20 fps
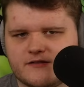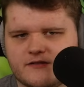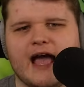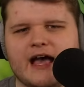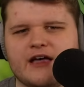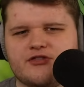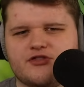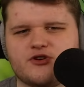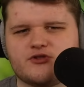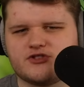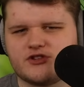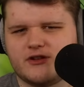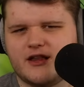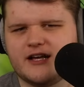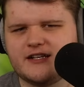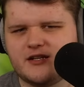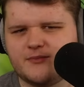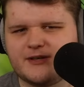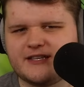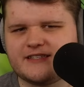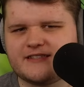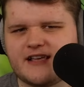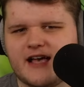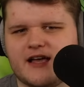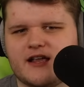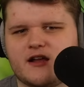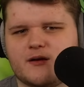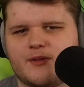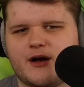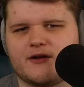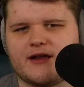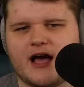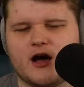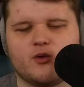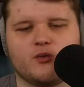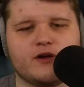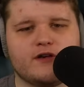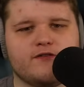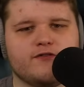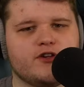And there's a lot to be said about how
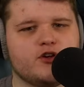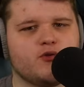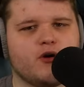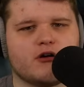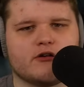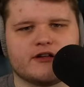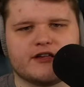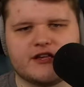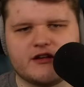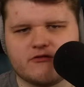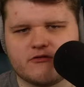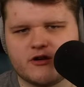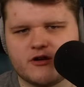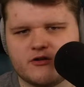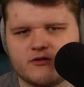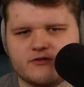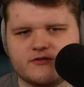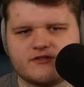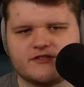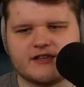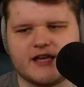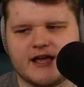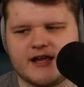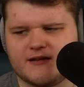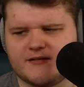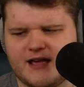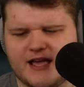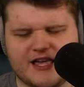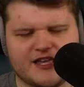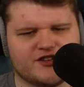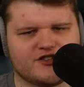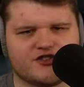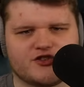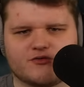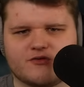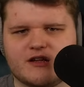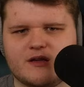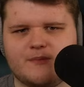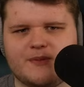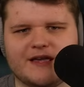we view our heroes and
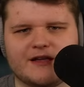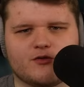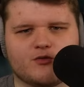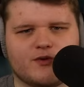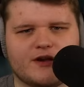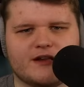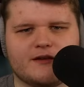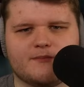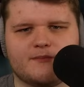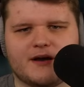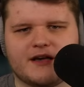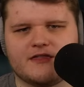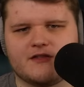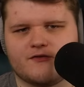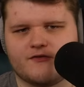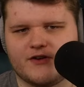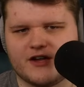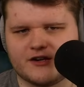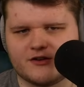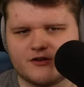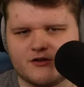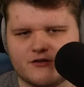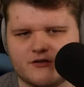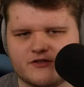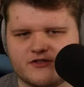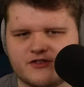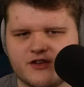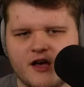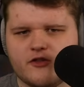history being written by the victors.